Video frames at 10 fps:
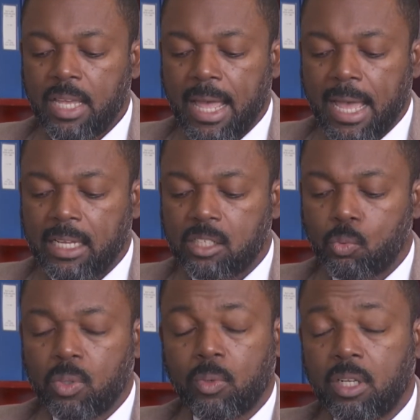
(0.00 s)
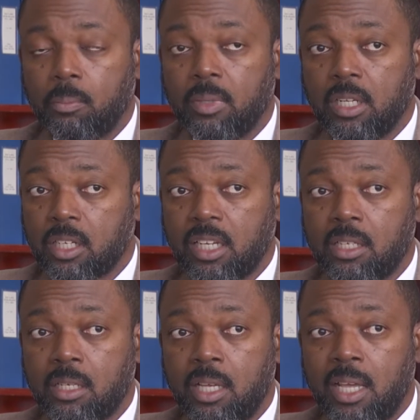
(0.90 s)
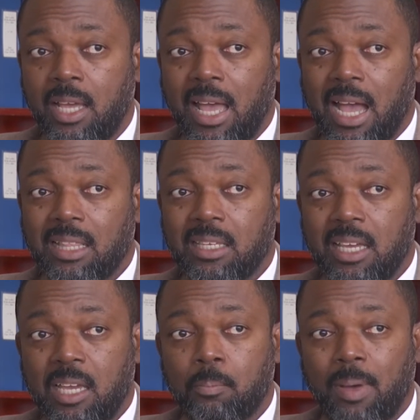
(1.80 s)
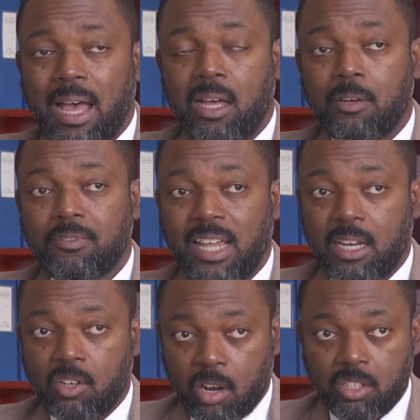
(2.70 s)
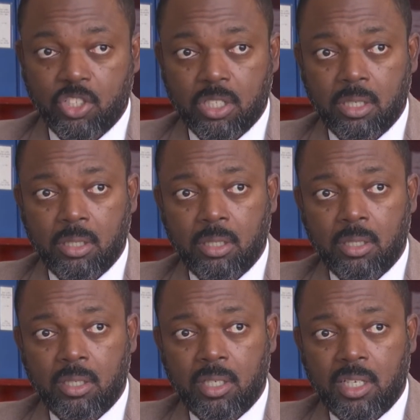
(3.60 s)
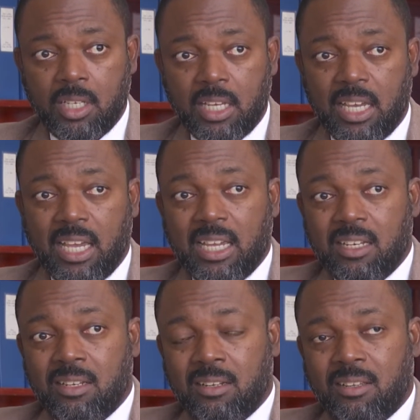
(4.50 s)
and we will be looking at the impact of technology in